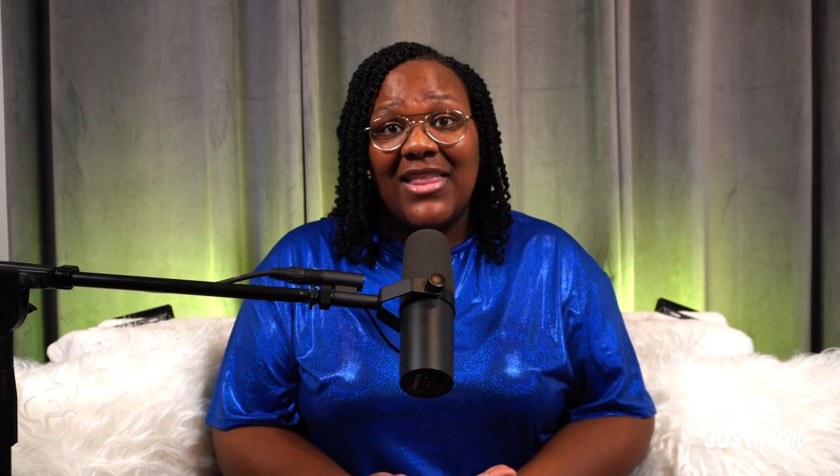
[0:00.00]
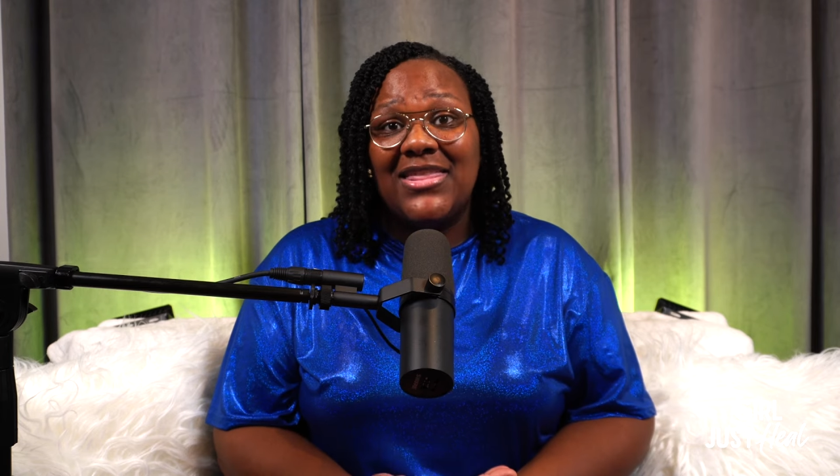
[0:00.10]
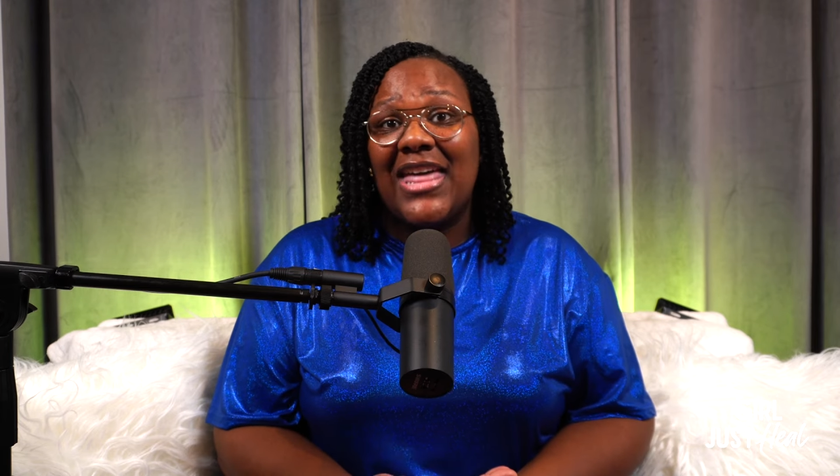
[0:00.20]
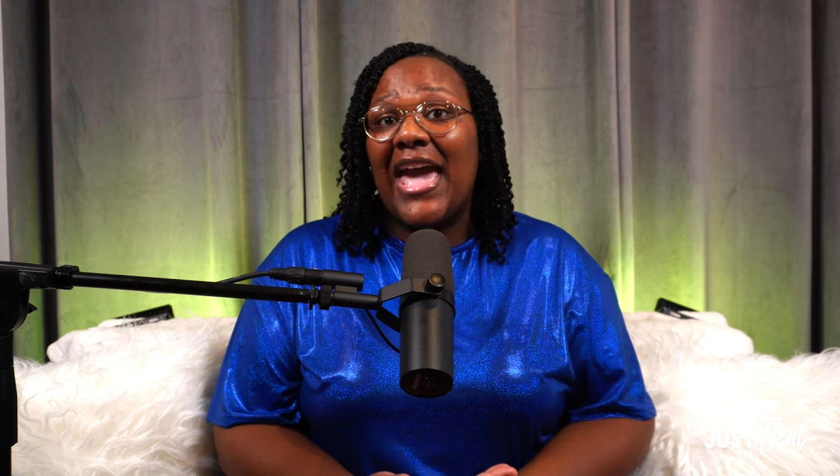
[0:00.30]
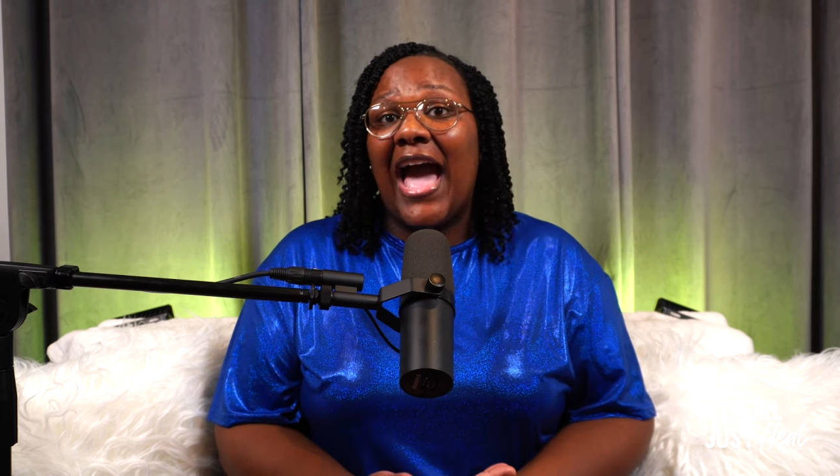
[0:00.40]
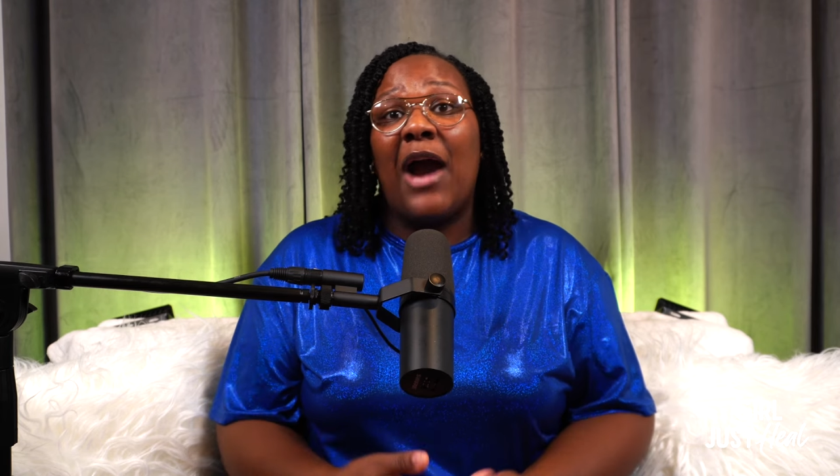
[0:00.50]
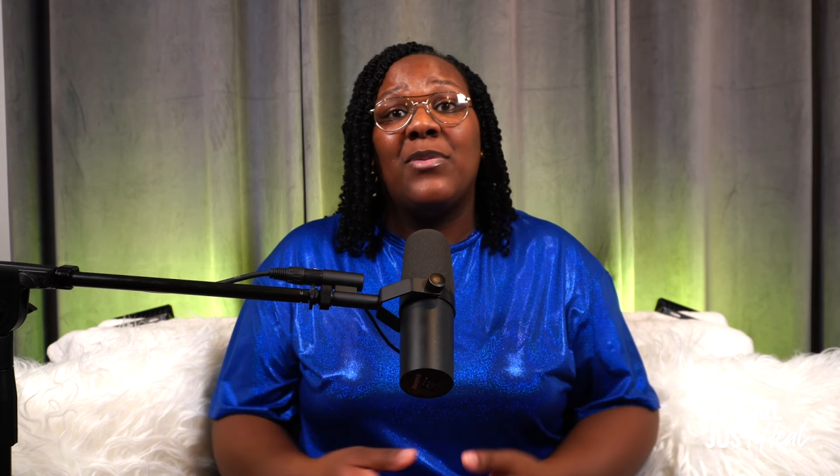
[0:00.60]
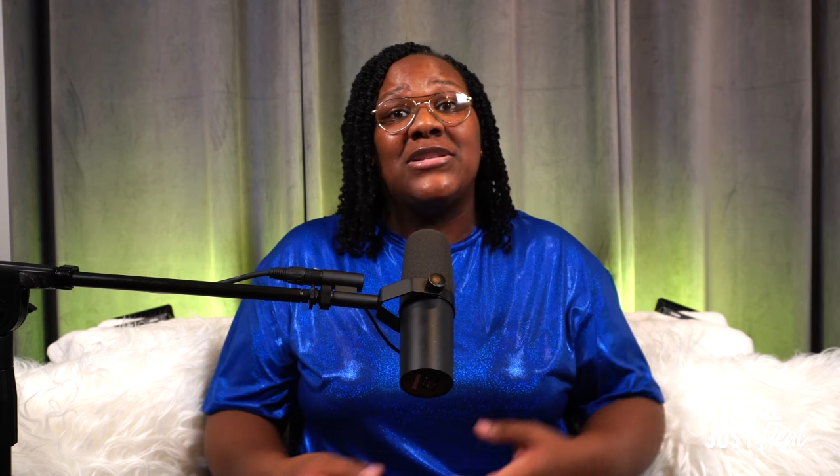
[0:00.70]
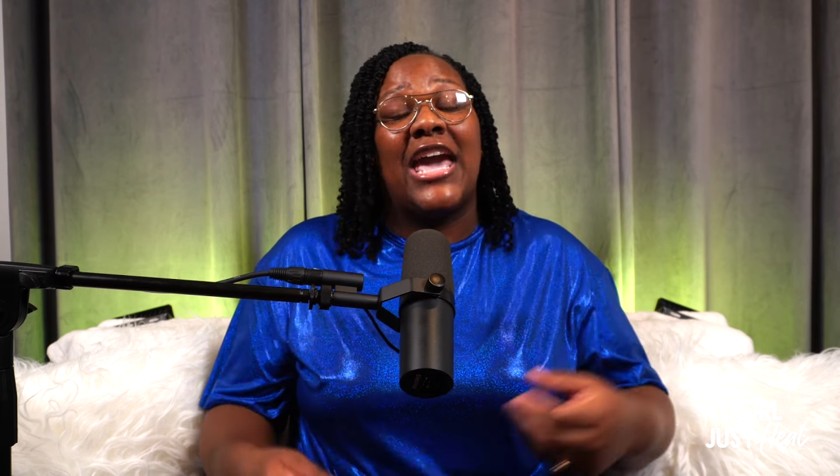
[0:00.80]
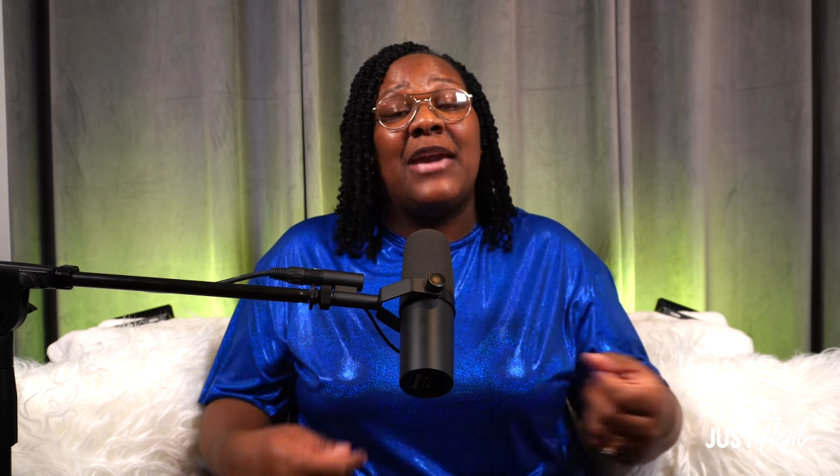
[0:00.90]
that I
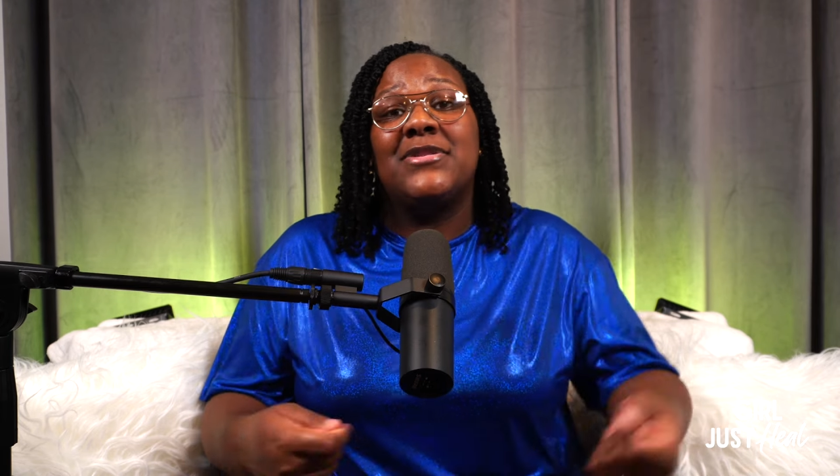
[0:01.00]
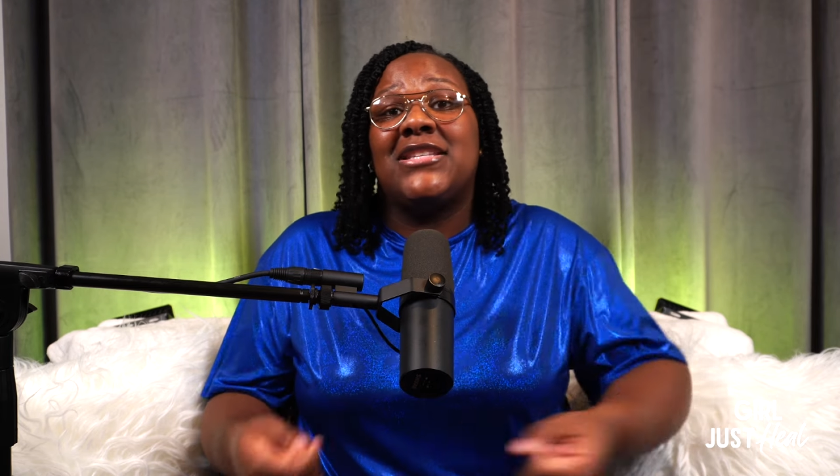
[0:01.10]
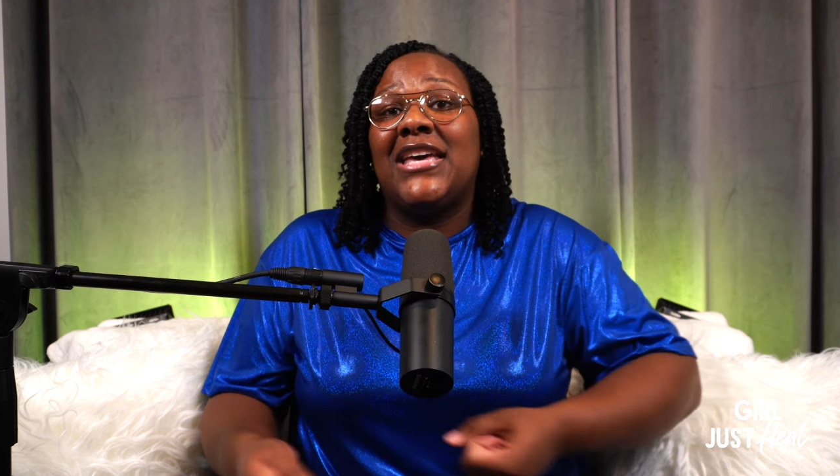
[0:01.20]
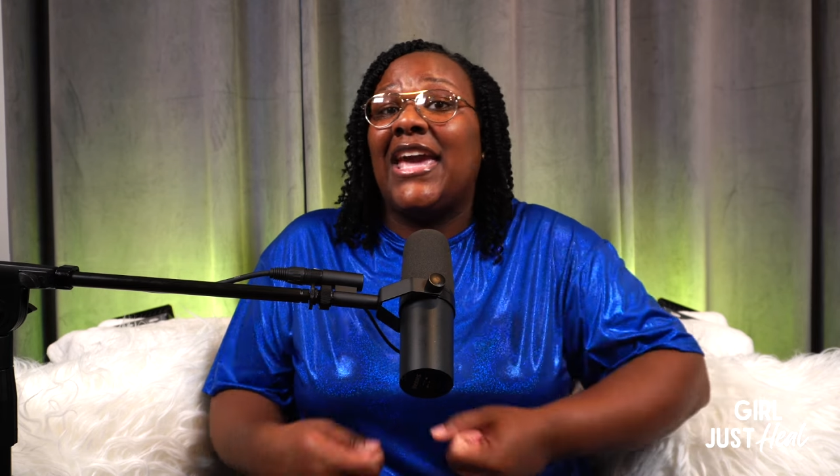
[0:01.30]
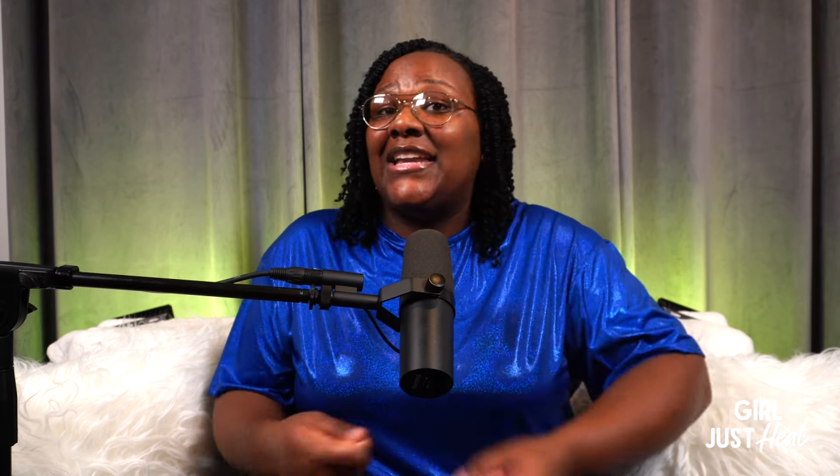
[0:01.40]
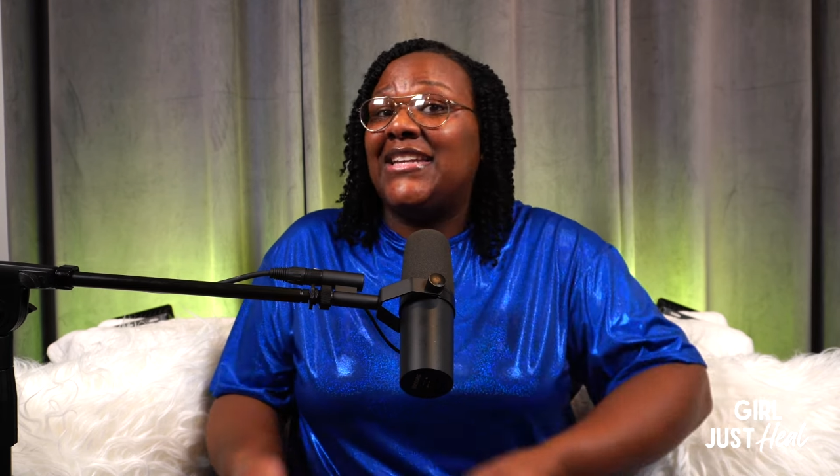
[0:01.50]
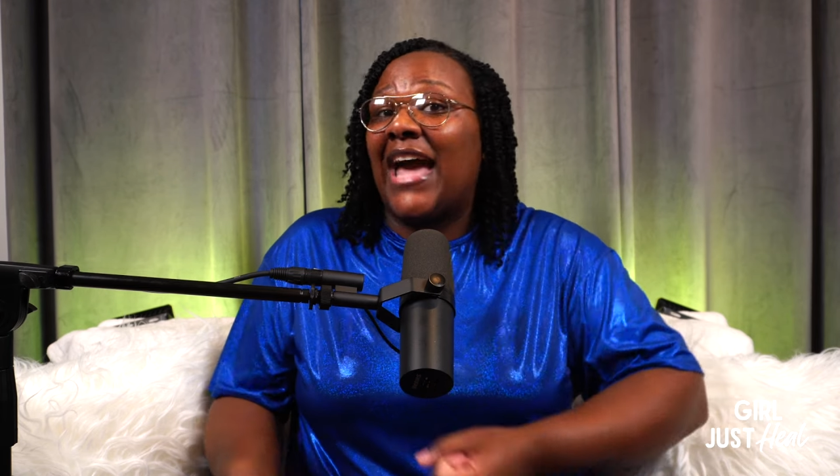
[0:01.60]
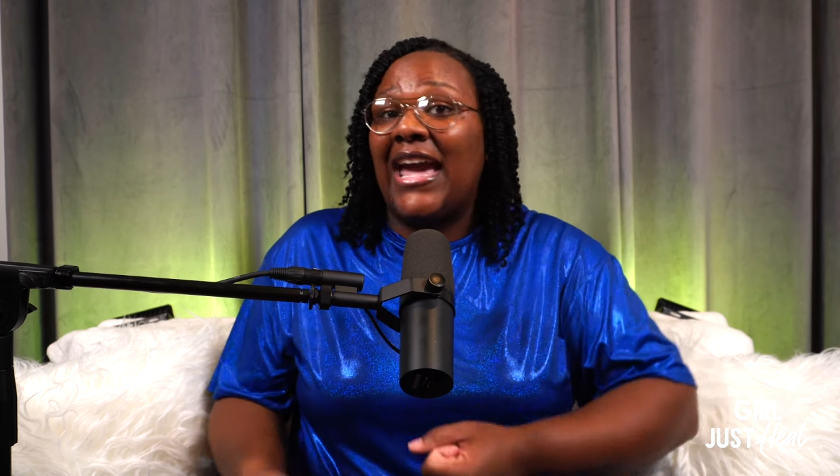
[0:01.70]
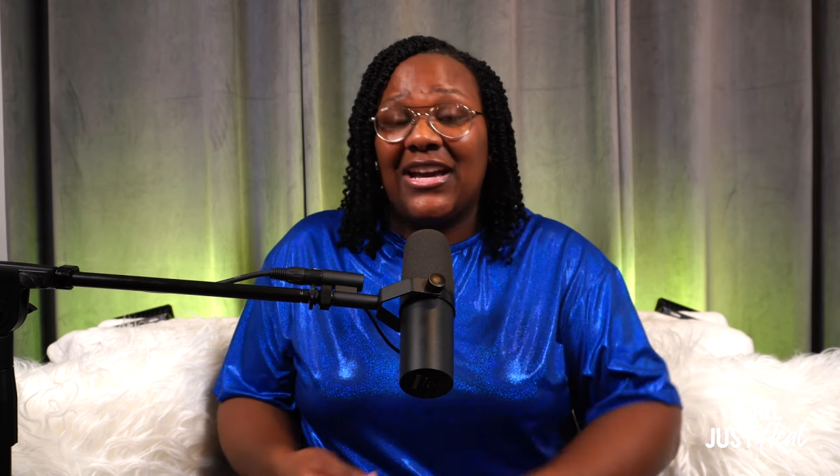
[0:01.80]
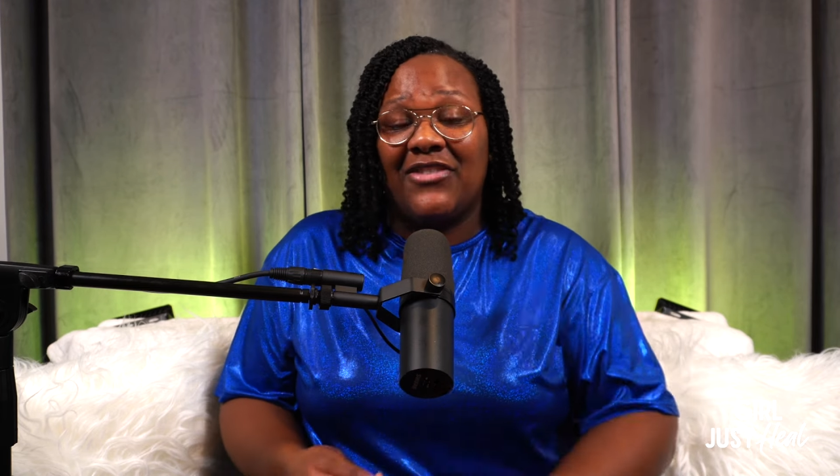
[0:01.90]
was able to ignite